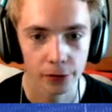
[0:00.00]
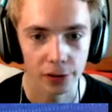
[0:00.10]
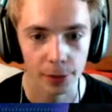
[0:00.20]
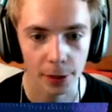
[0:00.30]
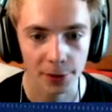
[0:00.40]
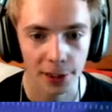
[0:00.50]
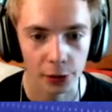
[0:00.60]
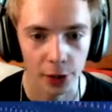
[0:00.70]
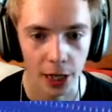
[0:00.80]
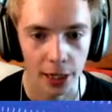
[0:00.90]
Sometimes I
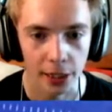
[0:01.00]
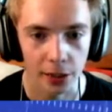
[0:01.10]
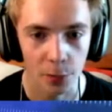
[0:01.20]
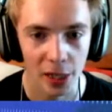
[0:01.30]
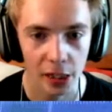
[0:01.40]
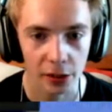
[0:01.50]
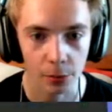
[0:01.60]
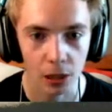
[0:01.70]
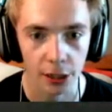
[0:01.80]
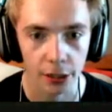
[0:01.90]
cry and it's made out of
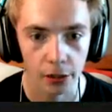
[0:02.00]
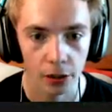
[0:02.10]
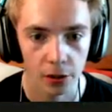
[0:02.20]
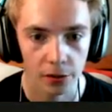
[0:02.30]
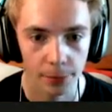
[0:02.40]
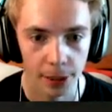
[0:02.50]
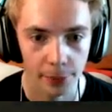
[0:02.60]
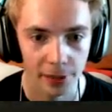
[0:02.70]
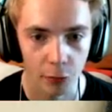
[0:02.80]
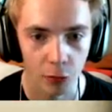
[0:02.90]
blood.
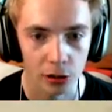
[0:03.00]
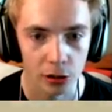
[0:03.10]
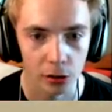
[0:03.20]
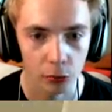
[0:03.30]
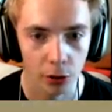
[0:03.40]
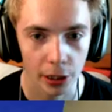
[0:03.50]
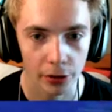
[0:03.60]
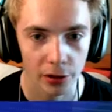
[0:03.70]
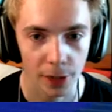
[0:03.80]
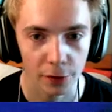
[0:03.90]
Sometimes I wonder where
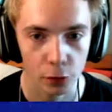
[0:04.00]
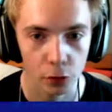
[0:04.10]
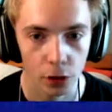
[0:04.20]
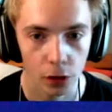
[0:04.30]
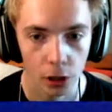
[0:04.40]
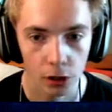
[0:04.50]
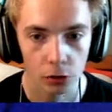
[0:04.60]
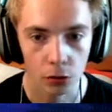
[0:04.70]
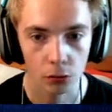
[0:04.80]
is my food. Do you